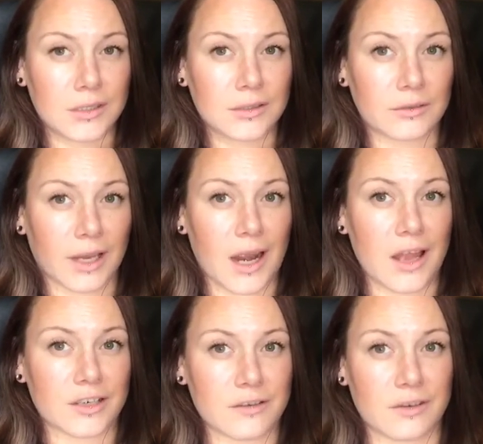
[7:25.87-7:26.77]
so I can
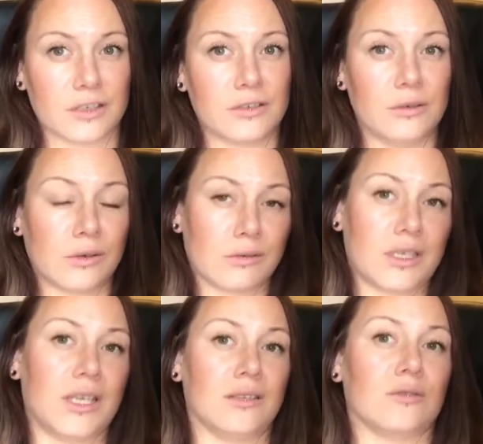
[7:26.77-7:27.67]
actually run 2
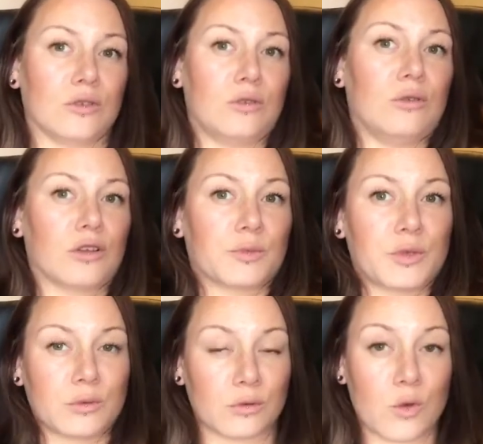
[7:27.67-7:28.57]
quarantines or 2
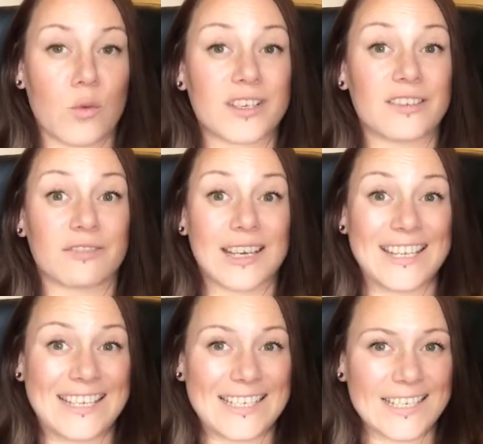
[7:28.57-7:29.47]
hospitals or whatever I
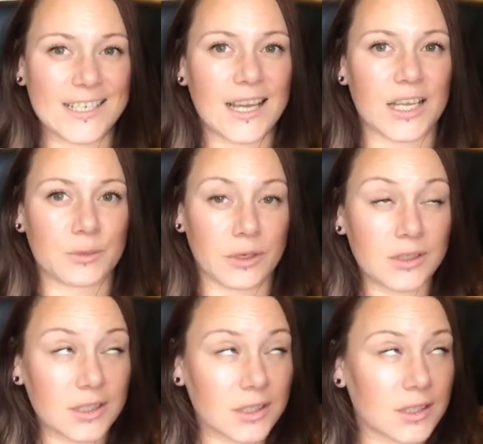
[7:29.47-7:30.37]
need at
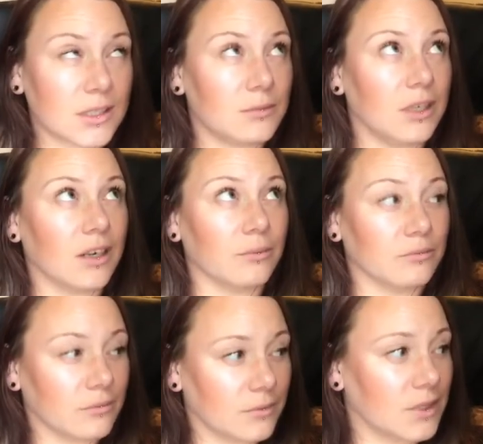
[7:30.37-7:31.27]
once. At the minute
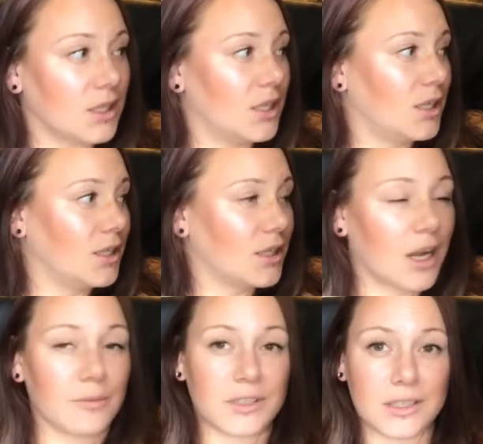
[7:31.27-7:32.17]

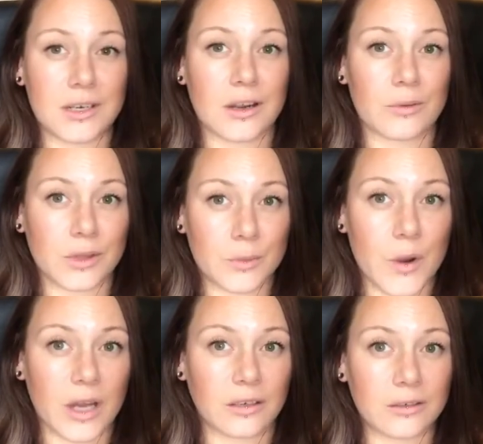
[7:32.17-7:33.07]
I'm stuck with the
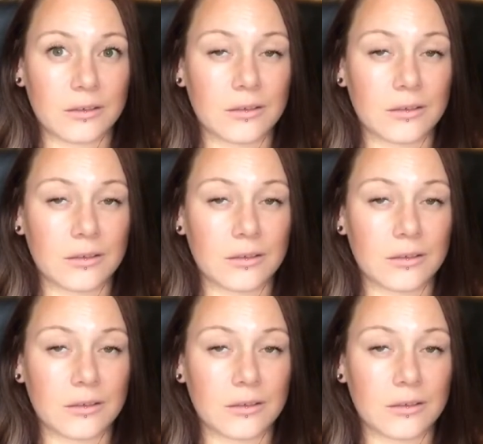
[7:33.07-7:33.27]
1.